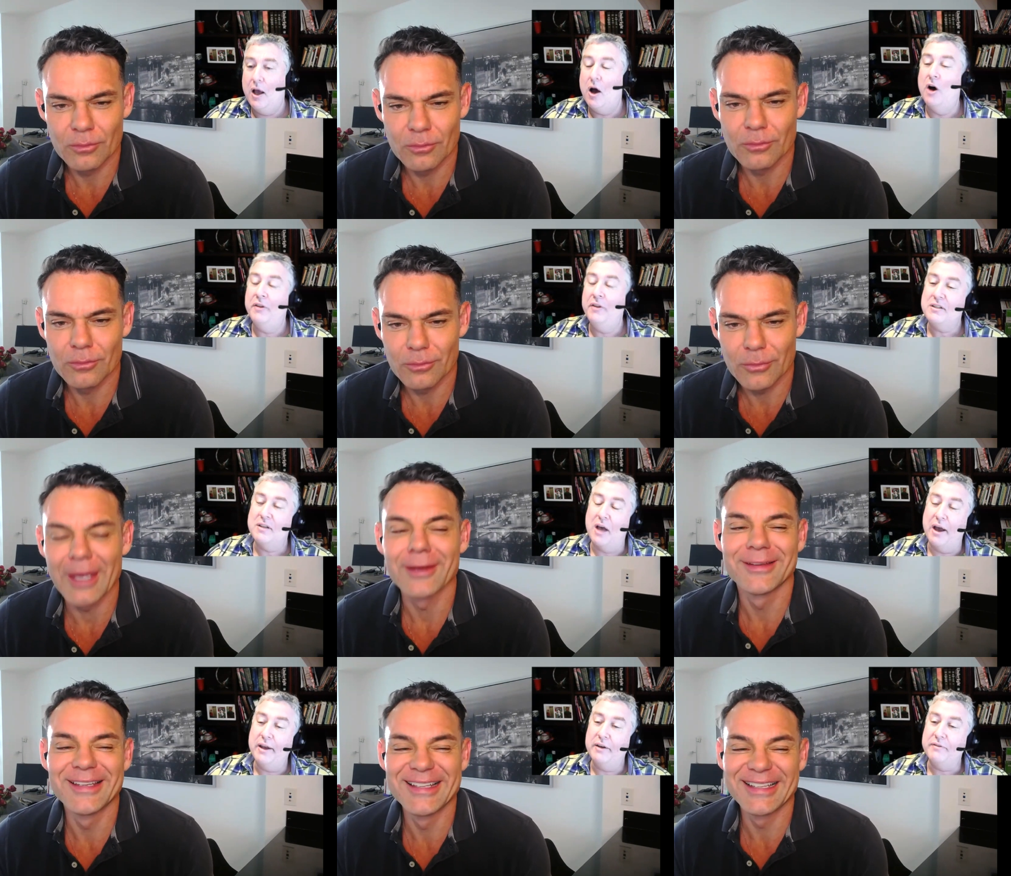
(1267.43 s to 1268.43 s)
Speaker 1: On the
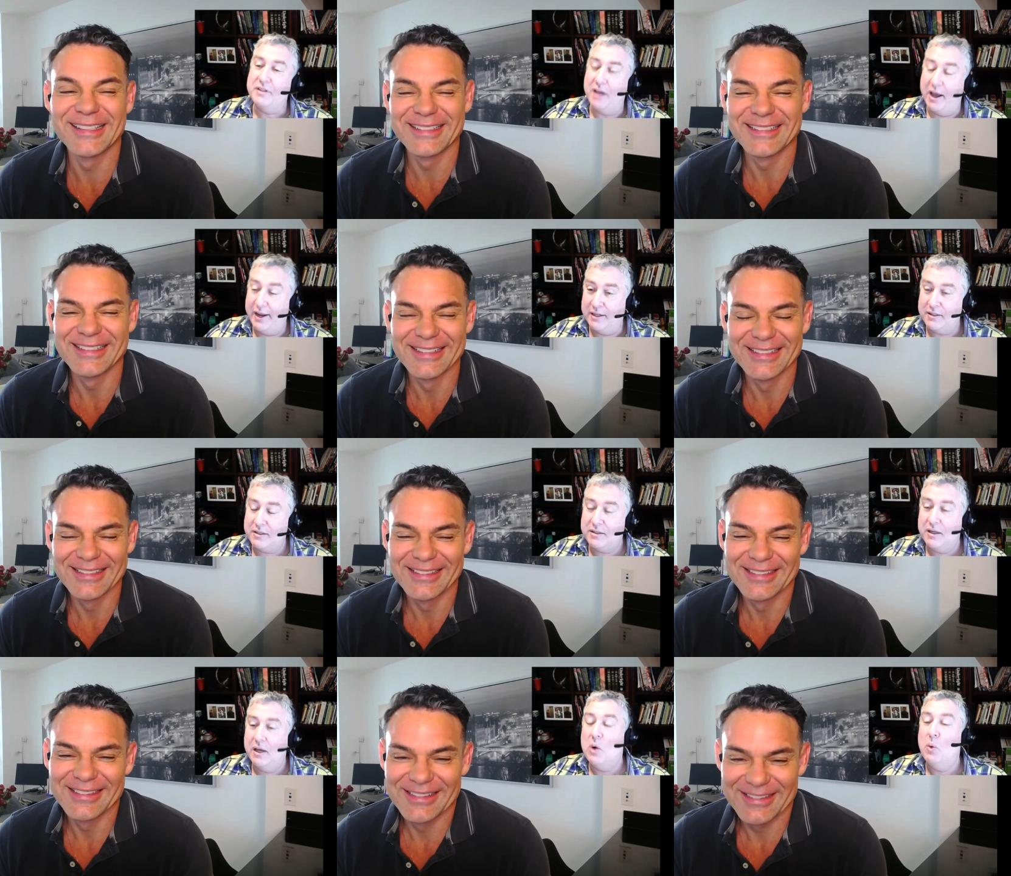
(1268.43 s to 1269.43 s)
side yeah. of
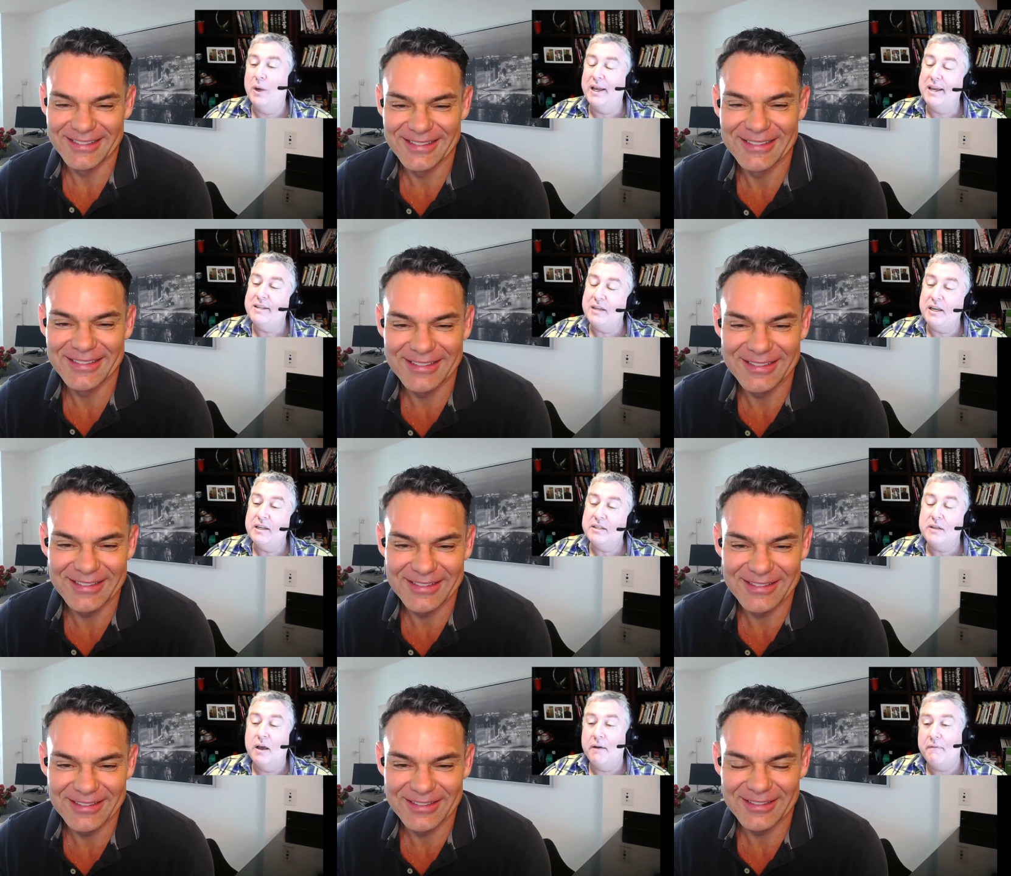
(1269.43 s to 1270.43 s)
science, what I see
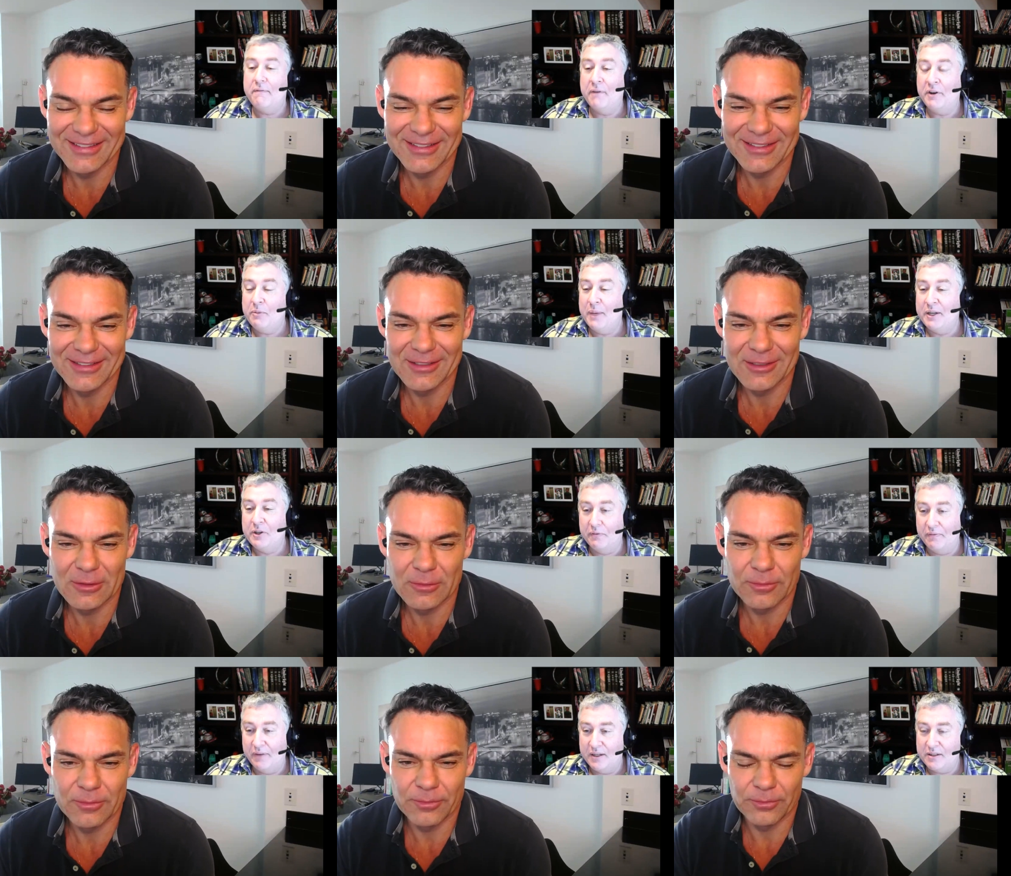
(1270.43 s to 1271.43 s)
is
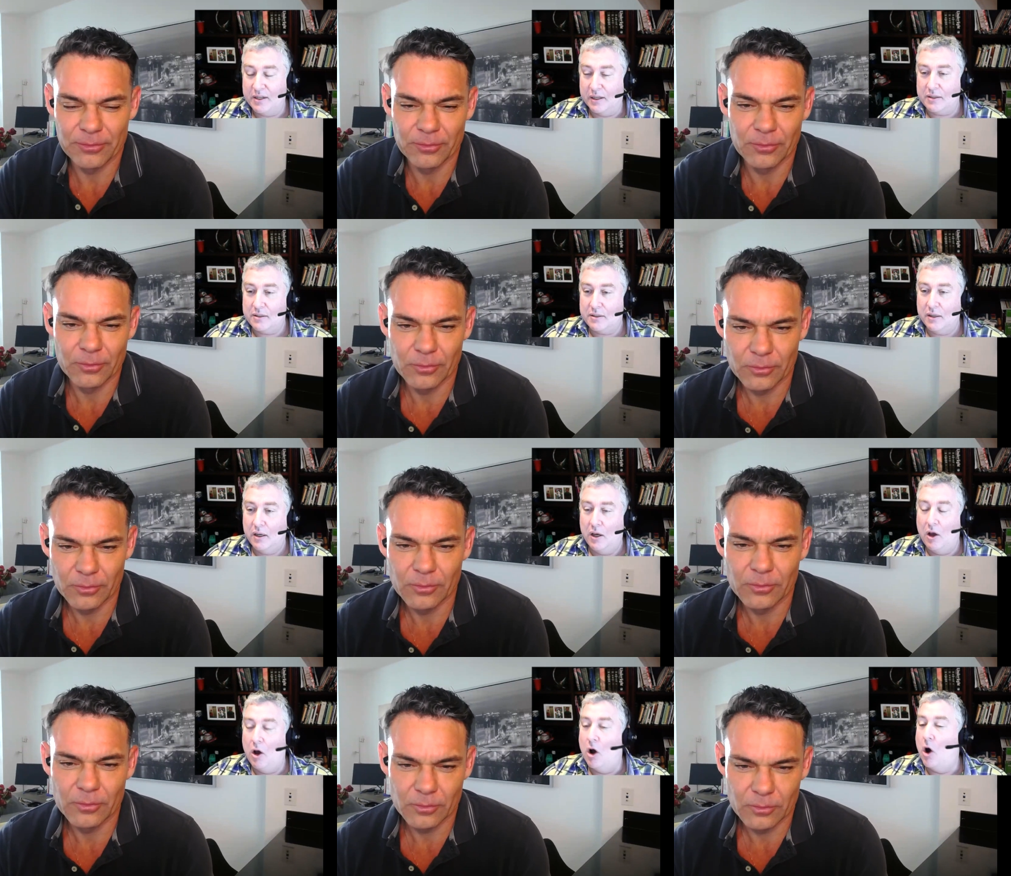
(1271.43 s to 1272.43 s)
fundamental physics.
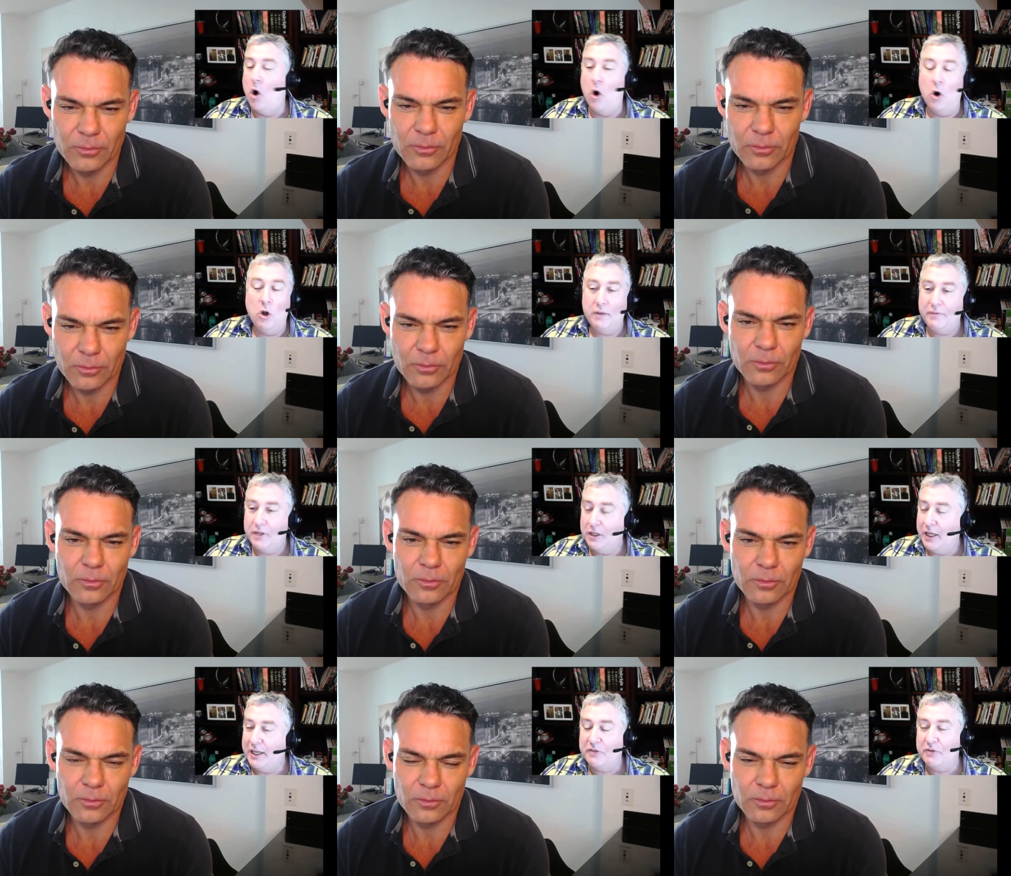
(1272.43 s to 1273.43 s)
All of the
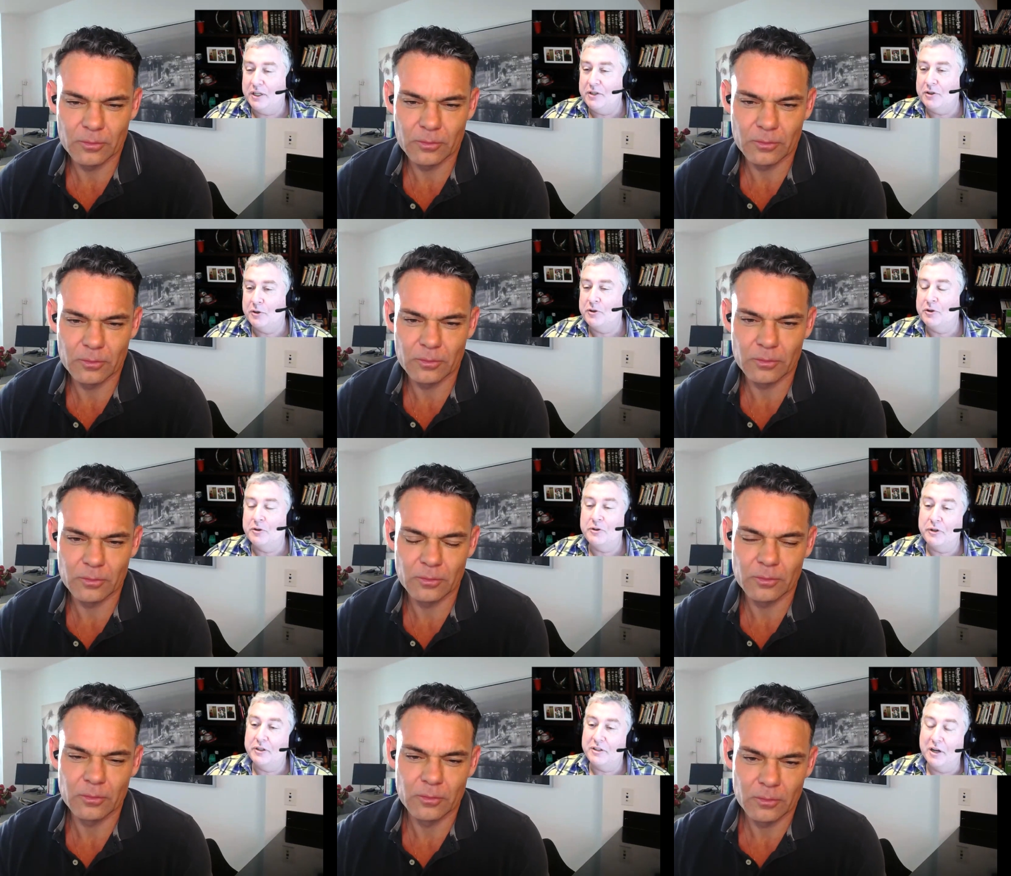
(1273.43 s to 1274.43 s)
leading researchers
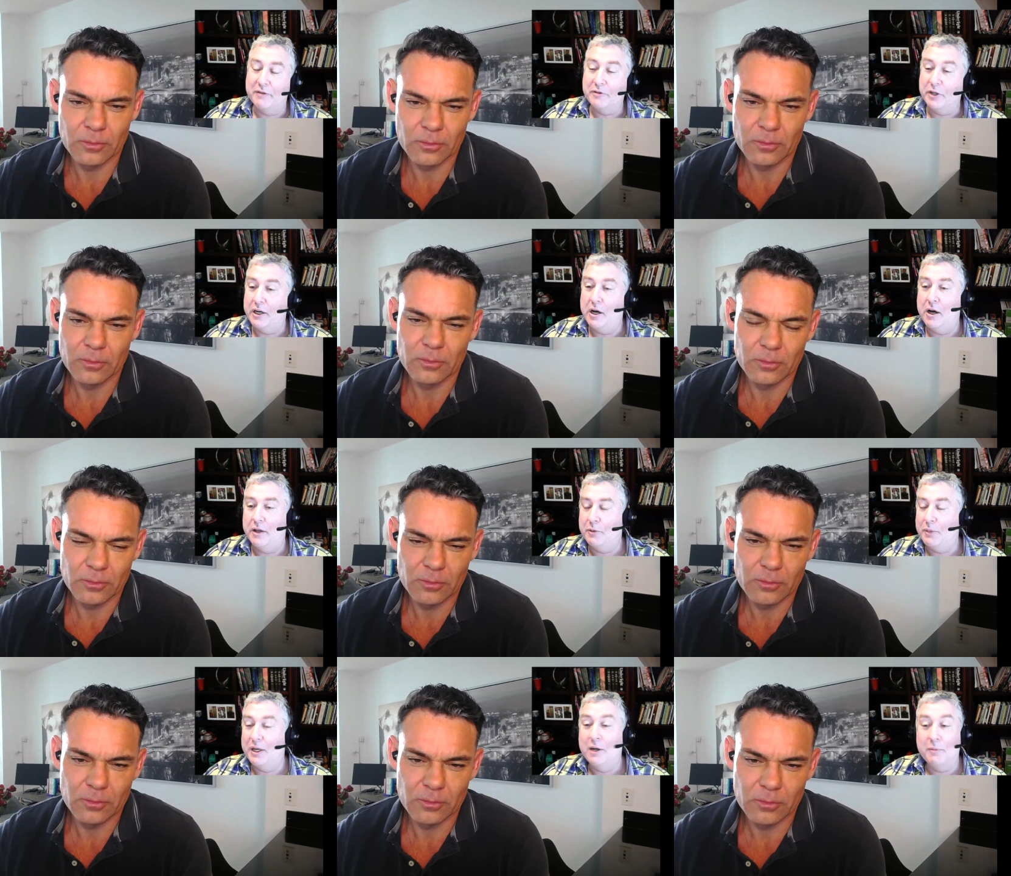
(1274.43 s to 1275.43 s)
are discovering God, they're
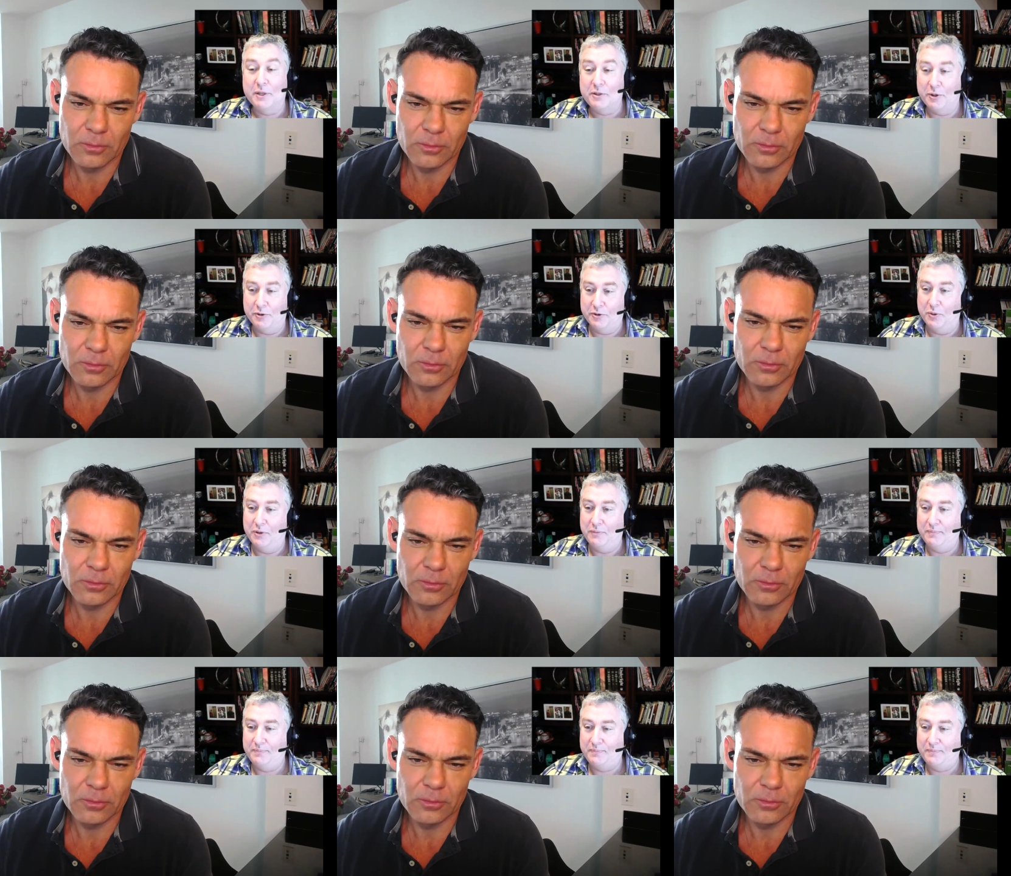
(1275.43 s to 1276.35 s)
becoming spiritual.